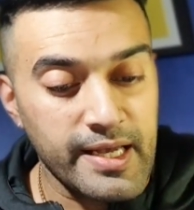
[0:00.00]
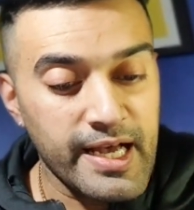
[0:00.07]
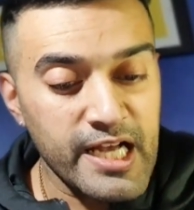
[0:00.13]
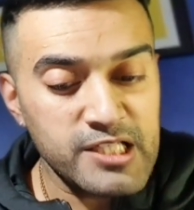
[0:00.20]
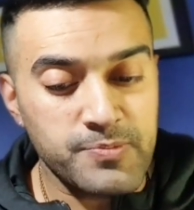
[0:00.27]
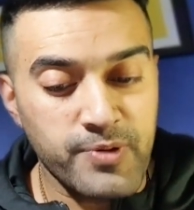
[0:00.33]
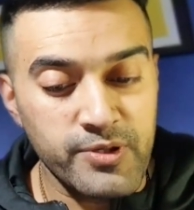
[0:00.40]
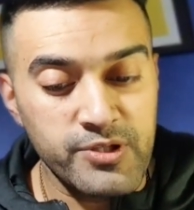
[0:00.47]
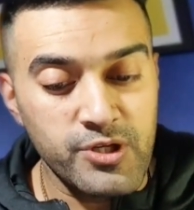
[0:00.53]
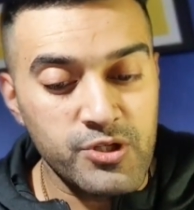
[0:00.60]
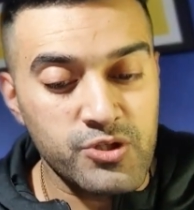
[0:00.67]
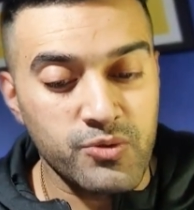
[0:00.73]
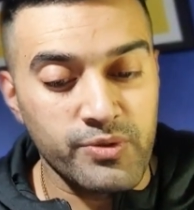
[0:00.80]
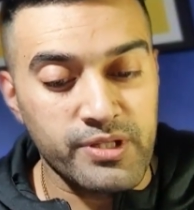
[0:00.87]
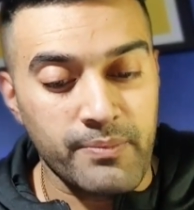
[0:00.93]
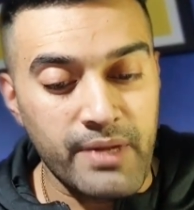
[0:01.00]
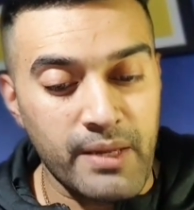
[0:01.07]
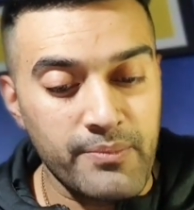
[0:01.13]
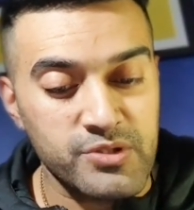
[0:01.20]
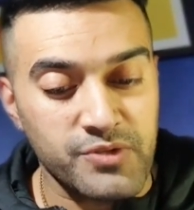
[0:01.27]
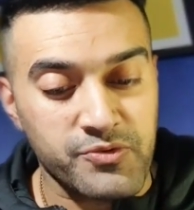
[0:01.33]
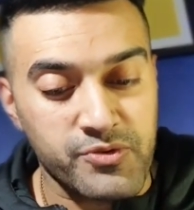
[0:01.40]
As per usual with the
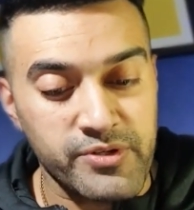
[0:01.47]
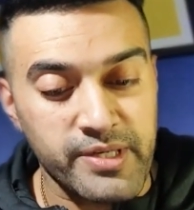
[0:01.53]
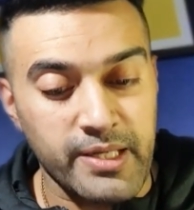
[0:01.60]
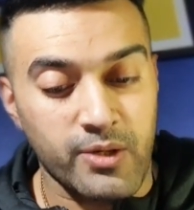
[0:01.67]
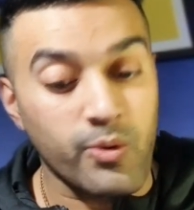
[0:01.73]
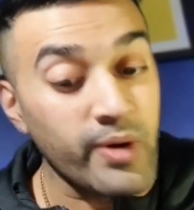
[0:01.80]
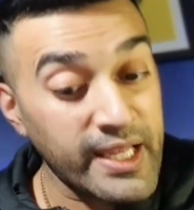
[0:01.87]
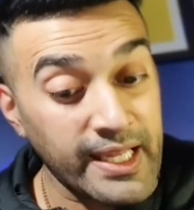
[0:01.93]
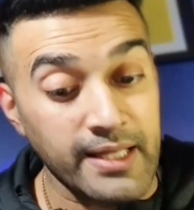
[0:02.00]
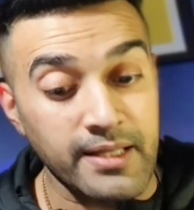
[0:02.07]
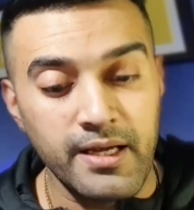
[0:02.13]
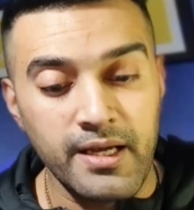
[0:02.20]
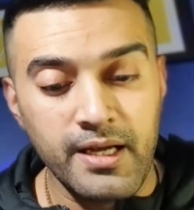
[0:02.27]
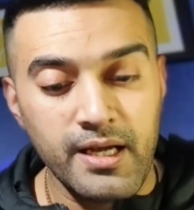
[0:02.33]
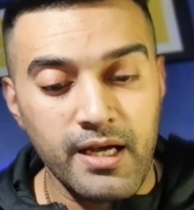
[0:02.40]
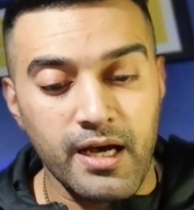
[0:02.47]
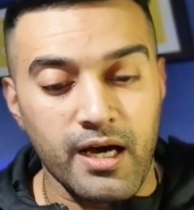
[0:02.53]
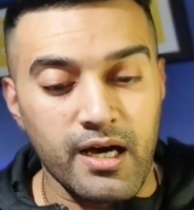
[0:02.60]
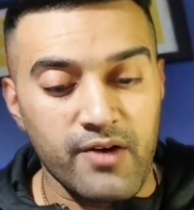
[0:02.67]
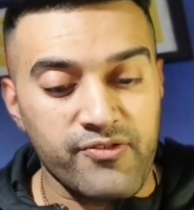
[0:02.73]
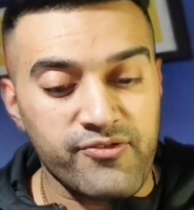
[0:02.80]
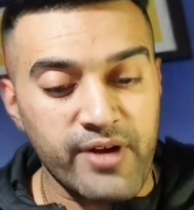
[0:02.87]
members of Queen,
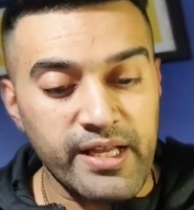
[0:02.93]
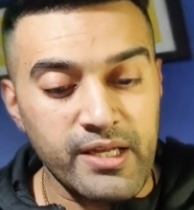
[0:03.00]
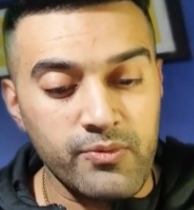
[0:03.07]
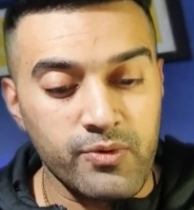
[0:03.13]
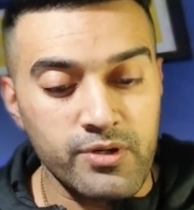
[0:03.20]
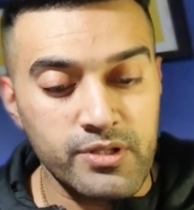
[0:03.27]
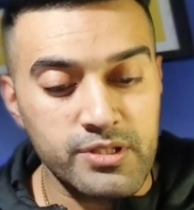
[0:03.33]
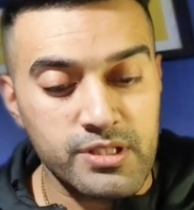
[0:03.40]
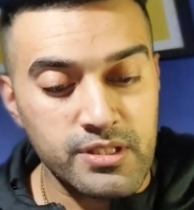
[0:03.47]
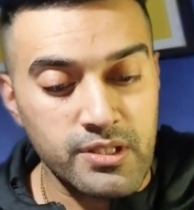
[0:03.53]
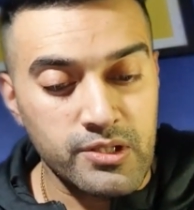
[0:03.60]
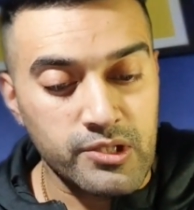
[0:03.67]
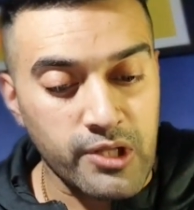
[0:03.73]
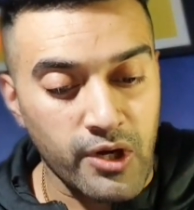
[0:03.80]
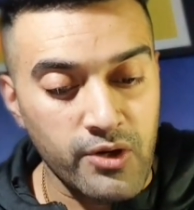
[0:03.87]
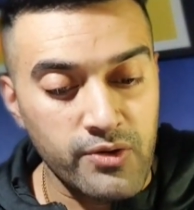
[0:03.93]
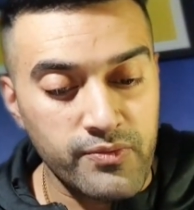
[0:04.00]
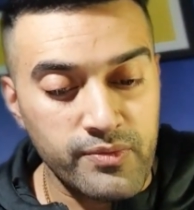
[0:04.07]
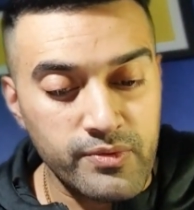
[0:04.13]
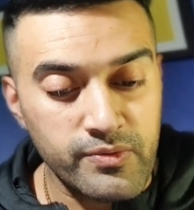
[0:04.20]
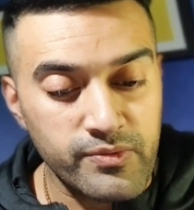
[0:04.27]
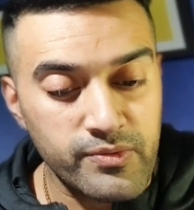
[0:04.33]
Freddie was loath
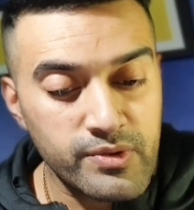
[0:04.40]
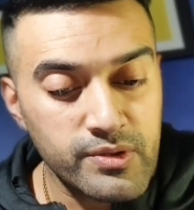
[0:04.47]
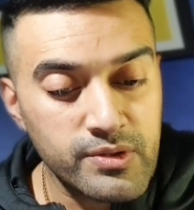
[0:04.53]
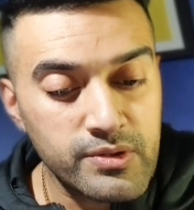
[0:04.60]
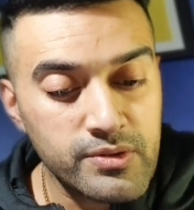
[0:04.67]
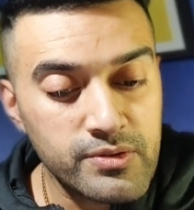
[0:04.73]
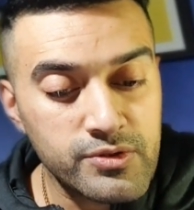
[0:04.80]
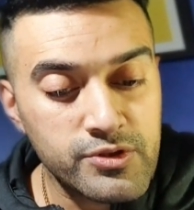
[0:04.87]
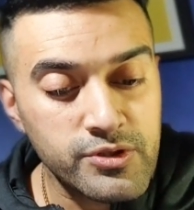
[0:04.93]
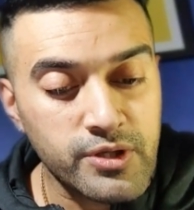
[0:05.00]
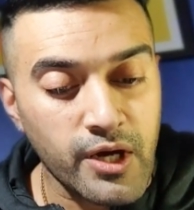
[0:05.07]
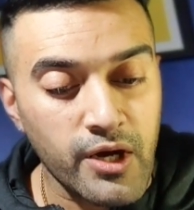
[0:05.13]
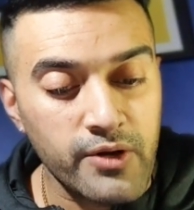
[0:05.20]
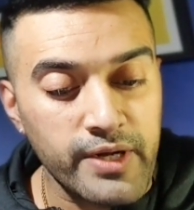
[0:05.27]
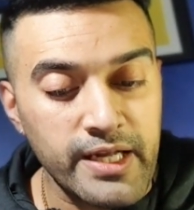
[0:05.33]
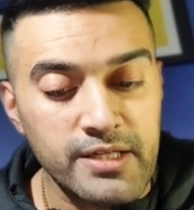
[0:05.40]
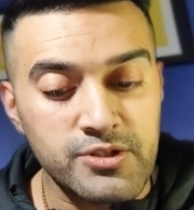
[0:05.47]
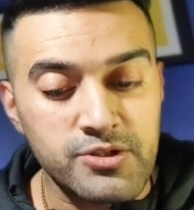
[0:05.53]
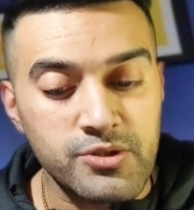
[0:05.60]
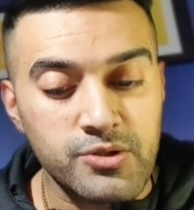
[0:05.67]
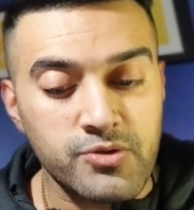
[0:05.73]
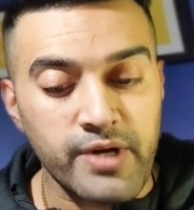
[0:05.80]
to go
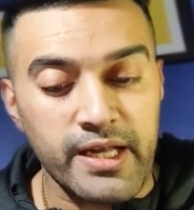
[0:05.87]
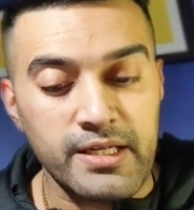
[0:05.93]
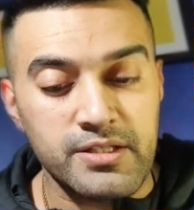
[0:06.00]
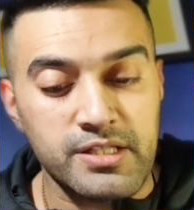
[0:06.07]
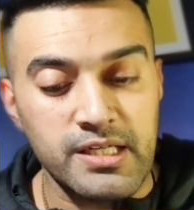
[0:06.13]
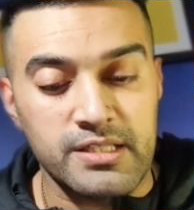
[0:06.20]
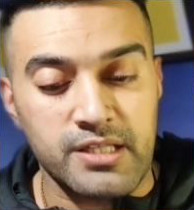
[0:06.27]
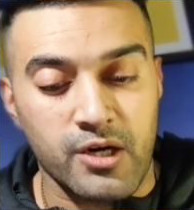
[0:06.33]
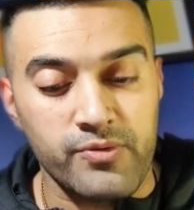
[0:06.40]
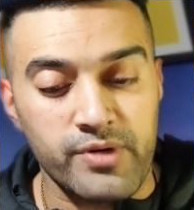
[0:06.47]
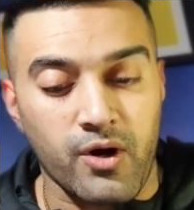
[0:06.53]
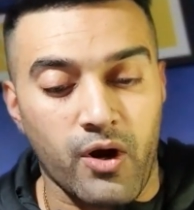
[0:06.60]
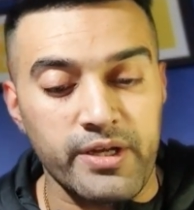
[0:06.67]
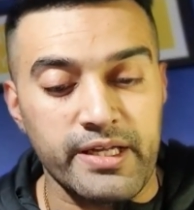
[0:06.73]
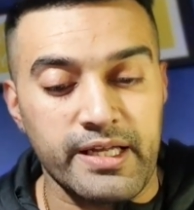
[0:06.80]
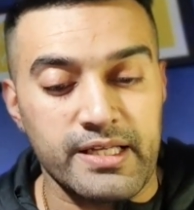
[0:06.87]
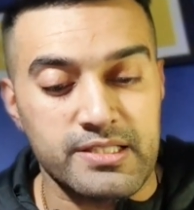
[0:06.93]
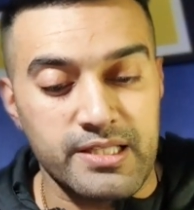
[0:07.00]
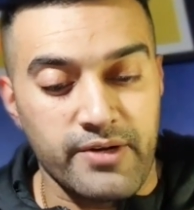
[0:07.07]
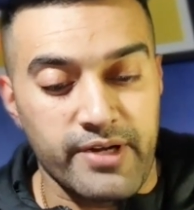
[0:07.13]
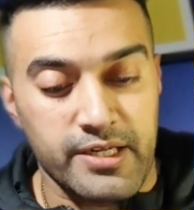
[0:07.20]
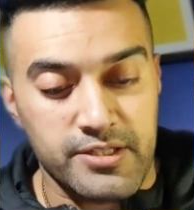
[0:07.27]
into great detail regarding his
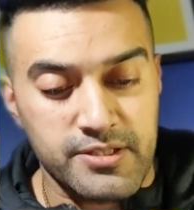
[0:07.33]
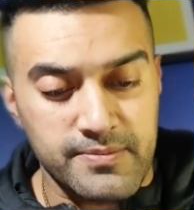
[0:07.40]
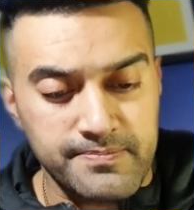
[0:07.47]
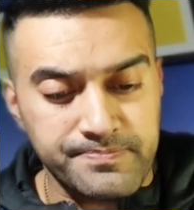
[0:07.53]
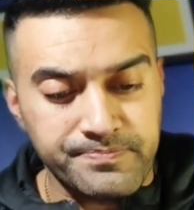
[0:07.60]
lyrics.